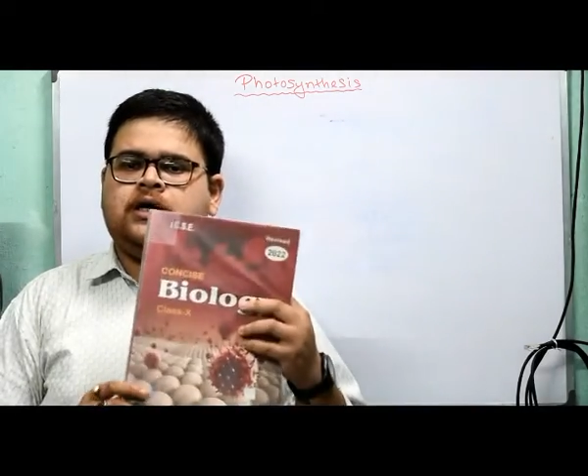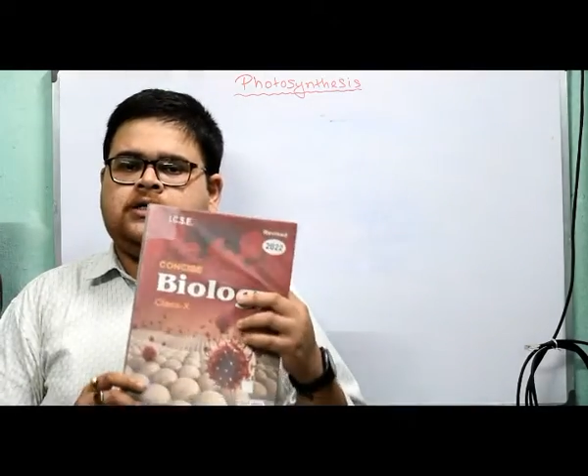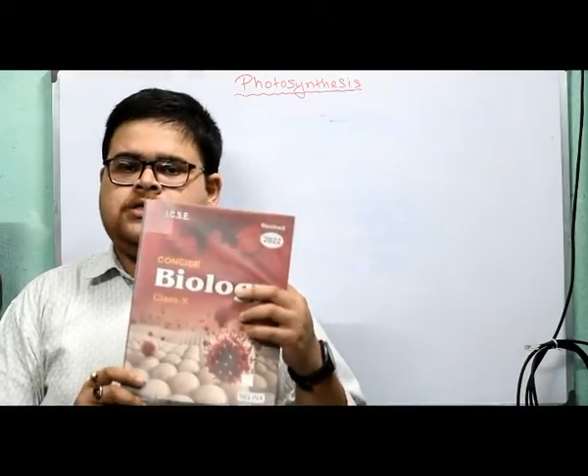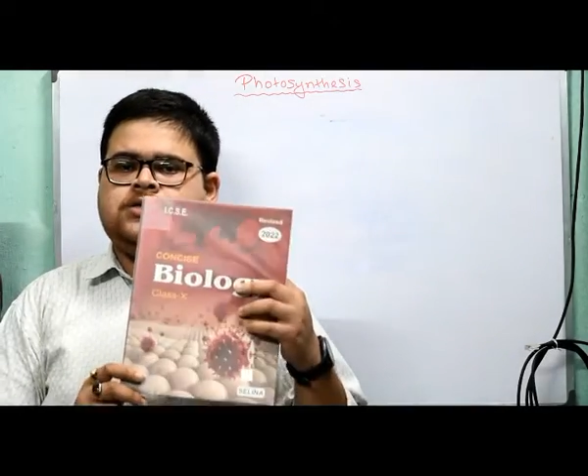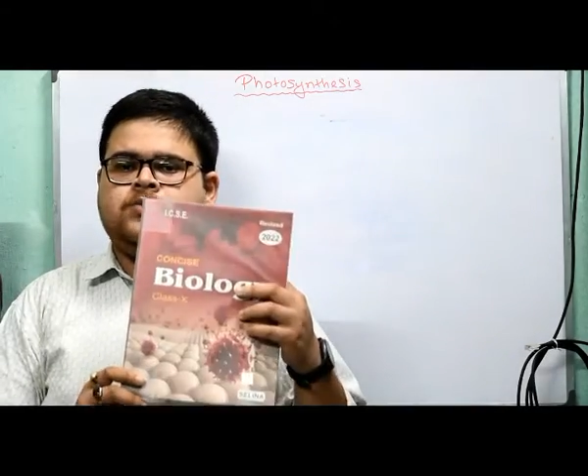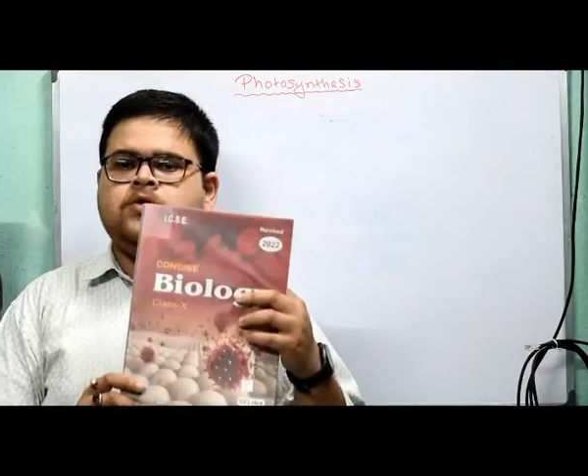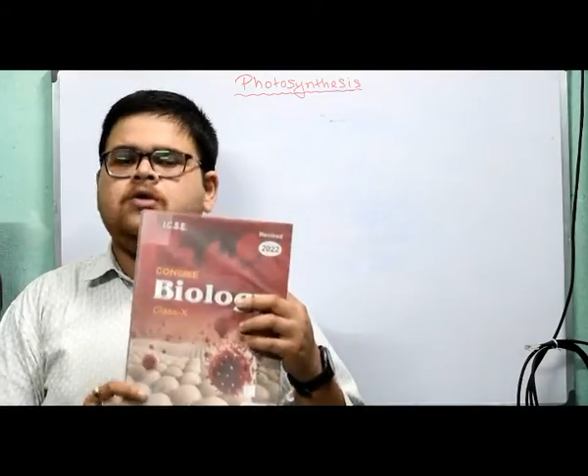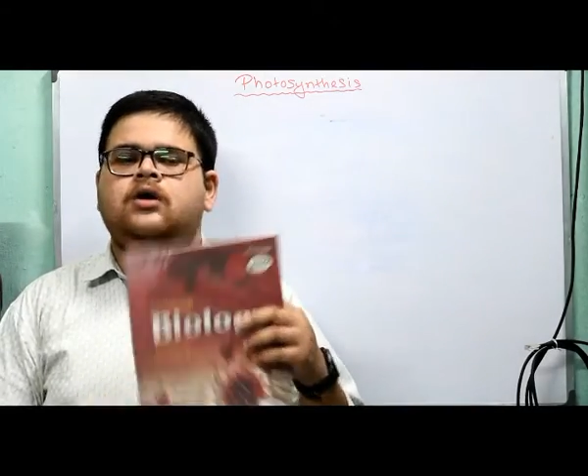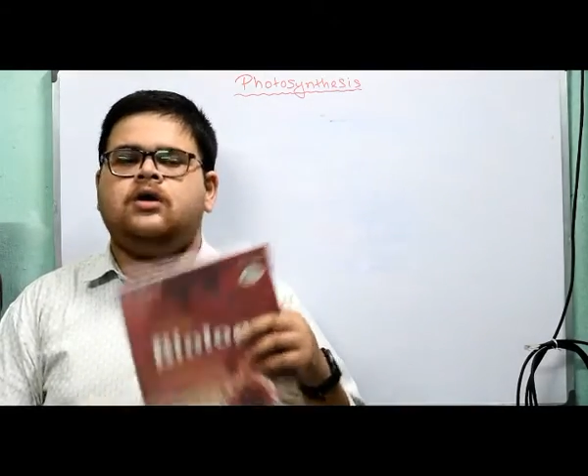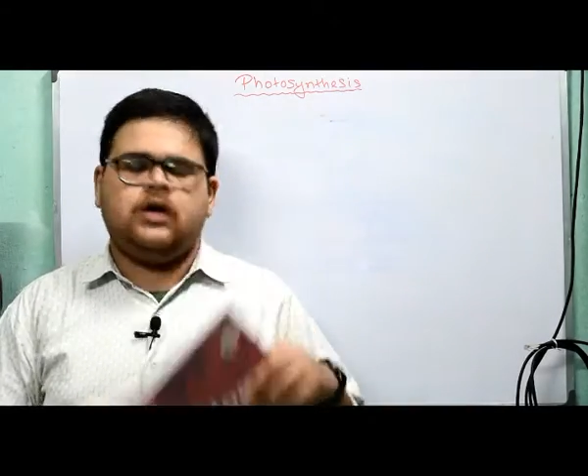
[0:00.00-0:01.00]
This is the
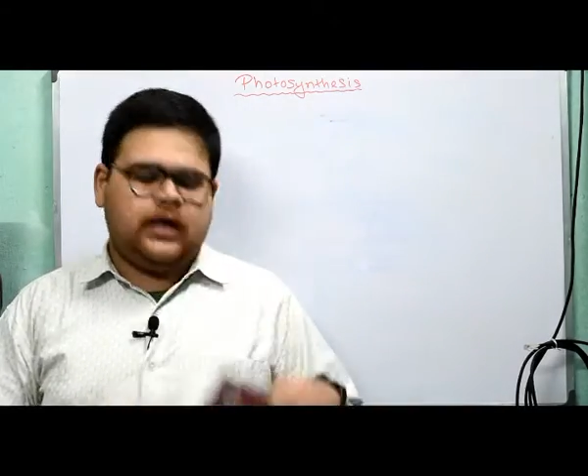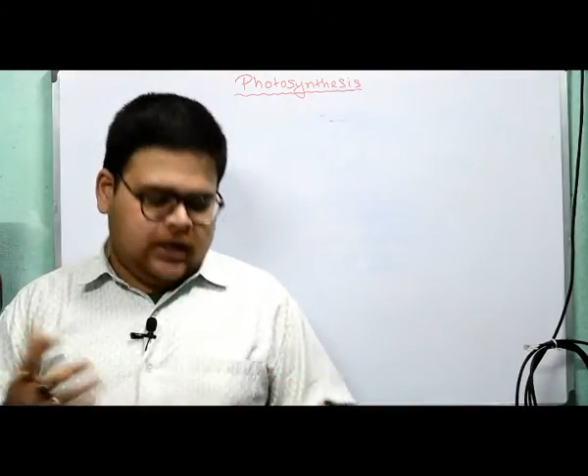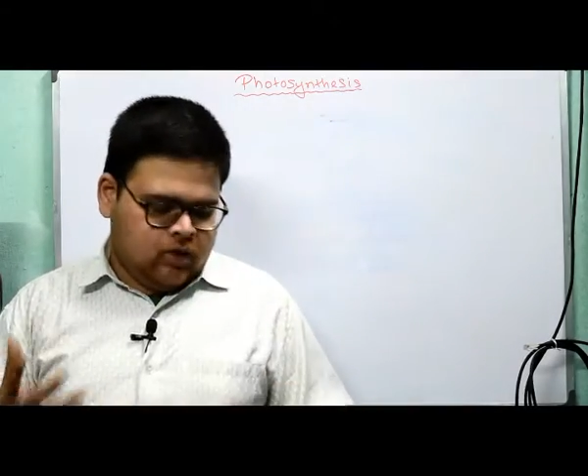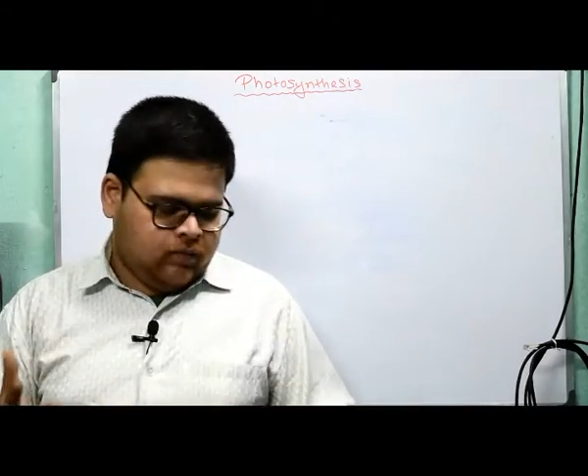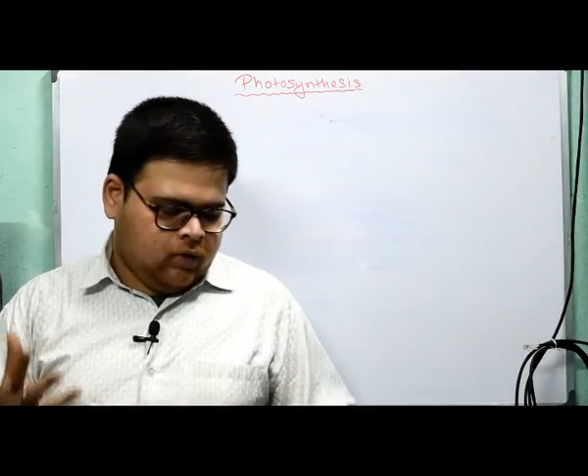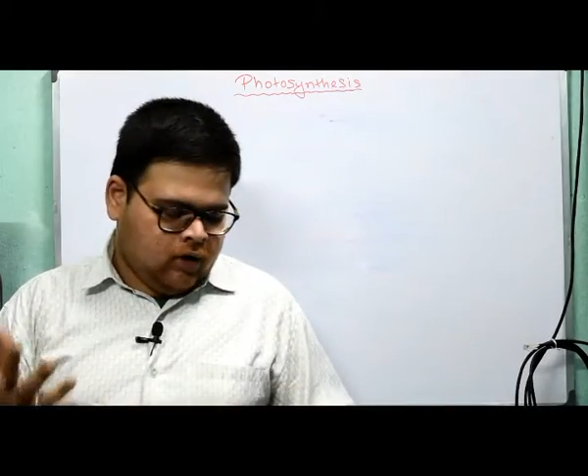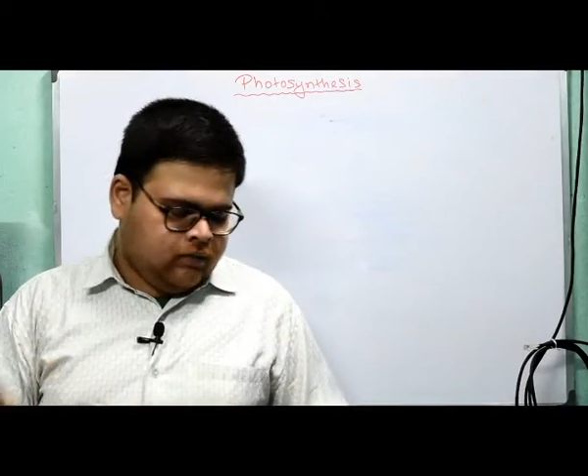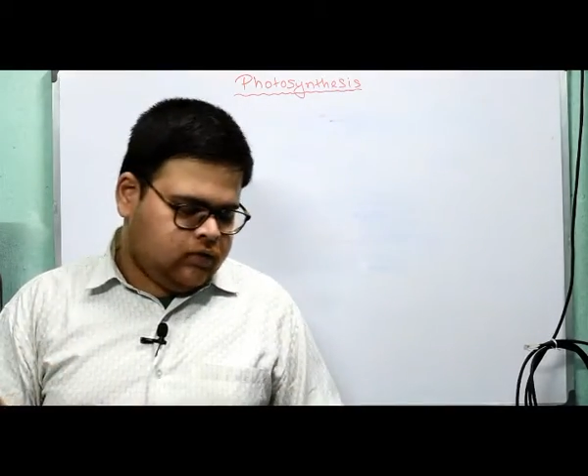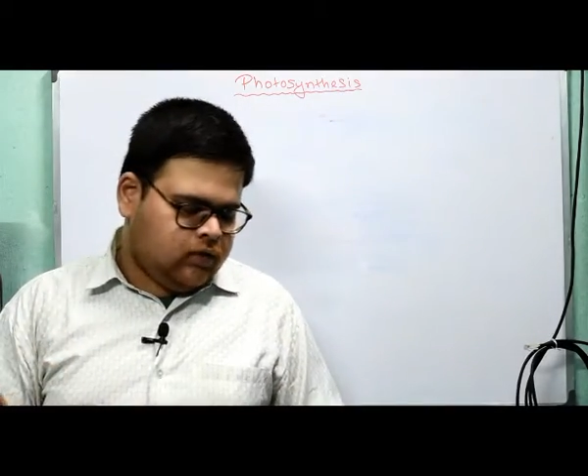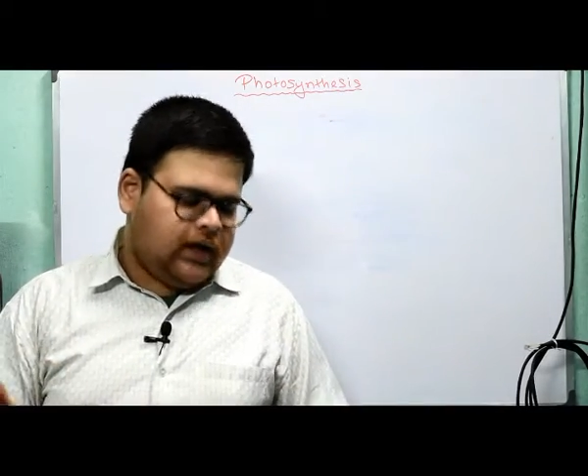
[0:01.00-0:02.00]
book and I hope all
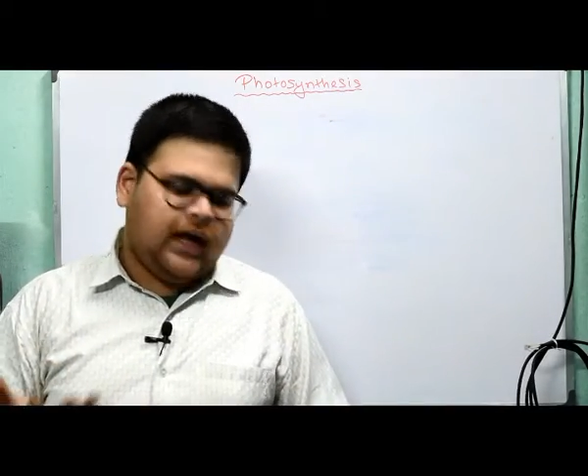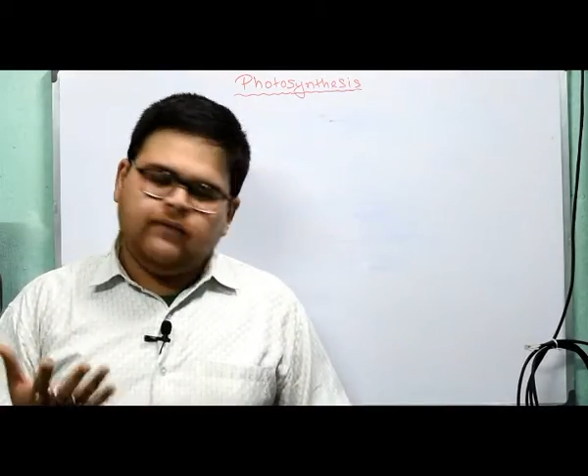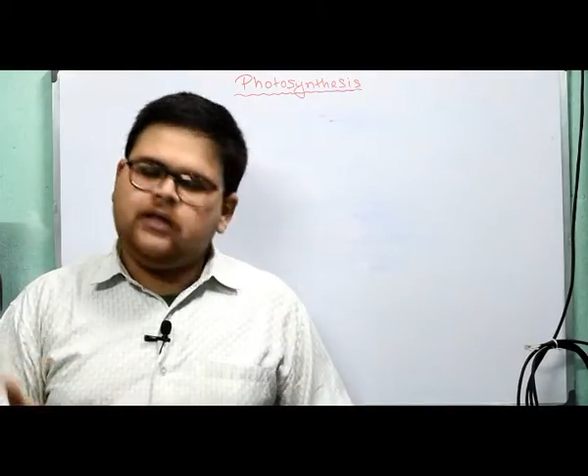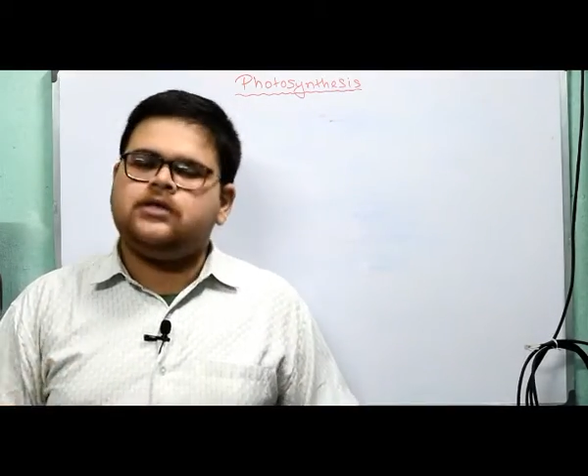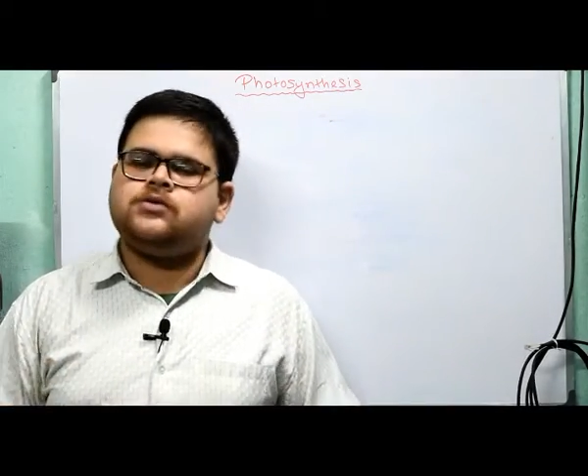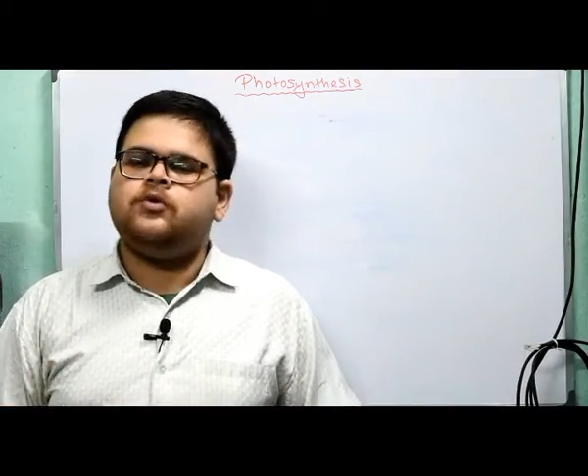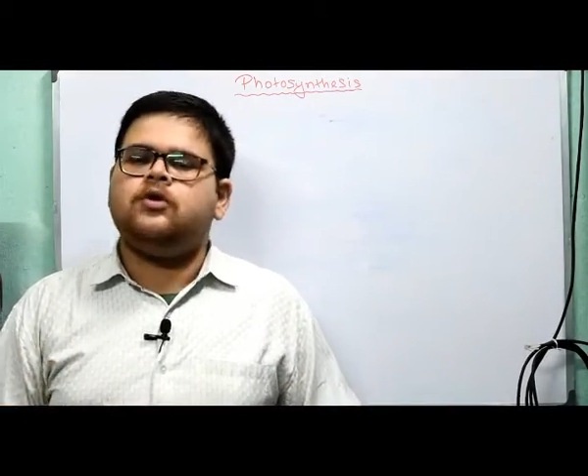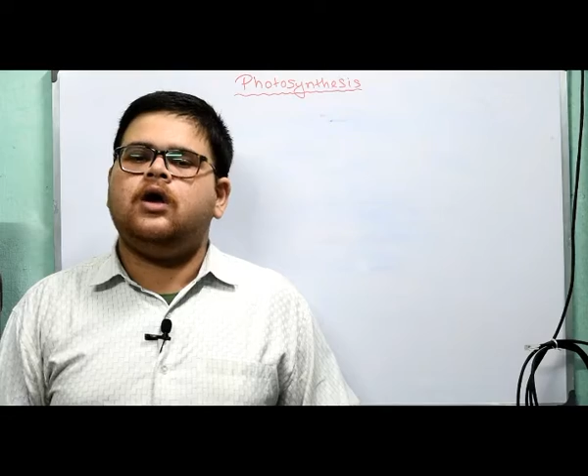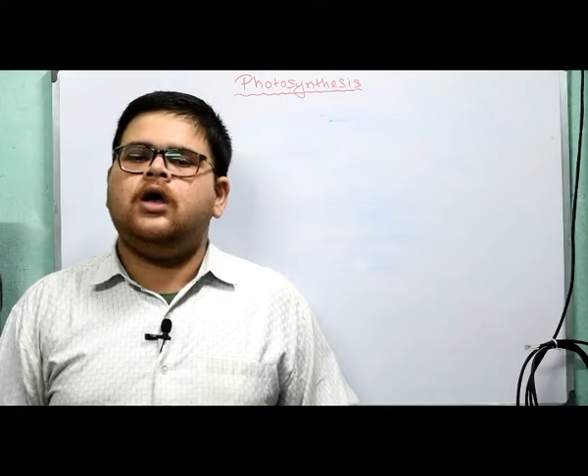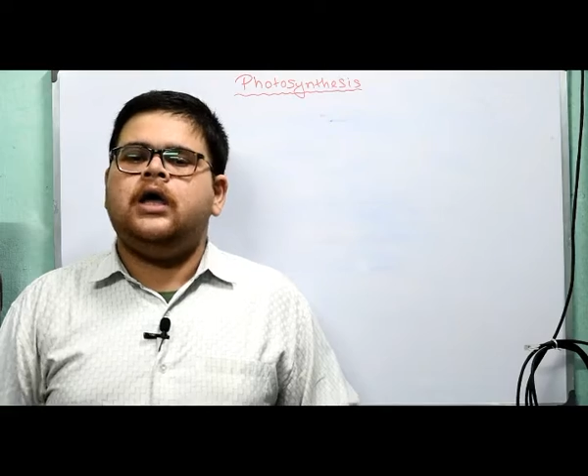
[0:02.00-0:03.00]
of you are having this book.